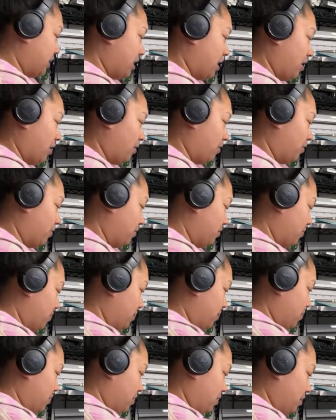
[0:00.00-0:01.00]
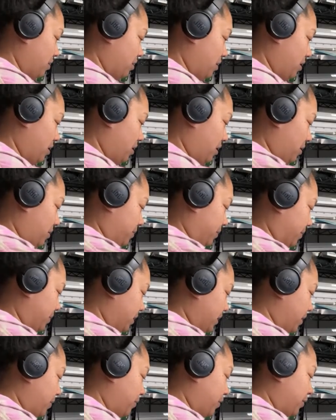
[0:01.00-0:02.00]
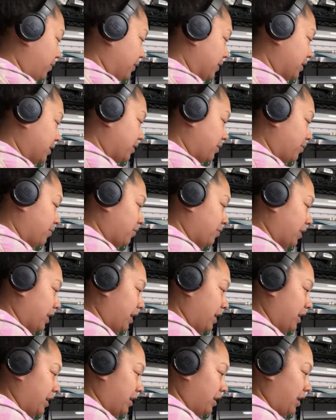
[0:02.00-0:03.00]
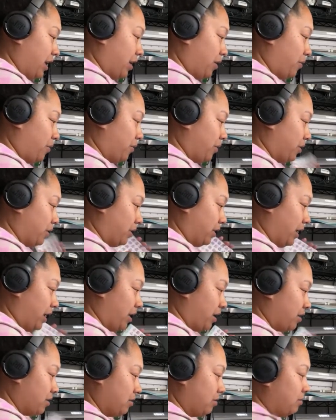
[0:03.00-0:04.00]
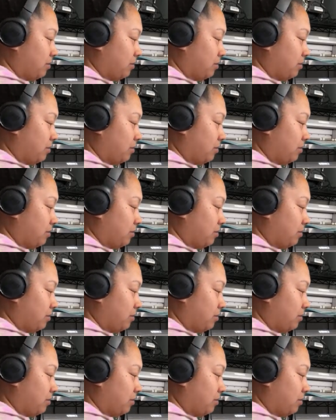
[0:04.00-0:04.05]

now. Someone was so great and like ordered like